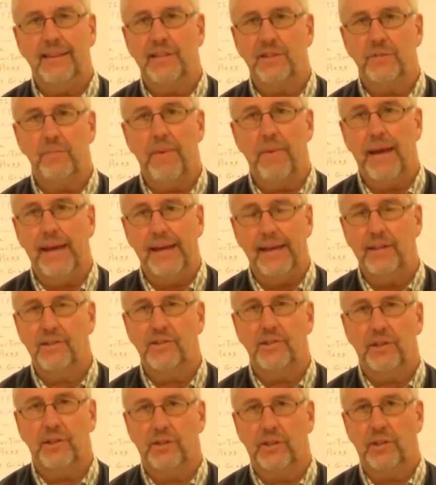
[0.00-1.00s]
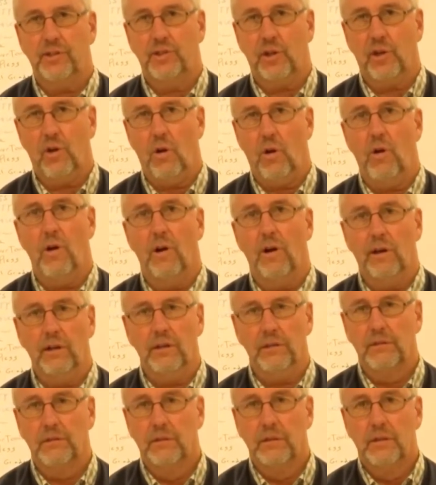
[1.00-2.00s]
that's made, such as a
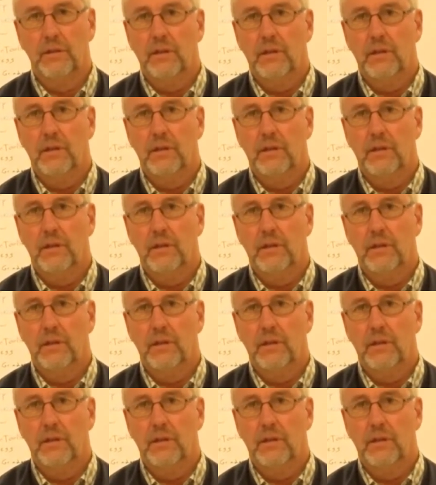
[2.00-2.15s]
car,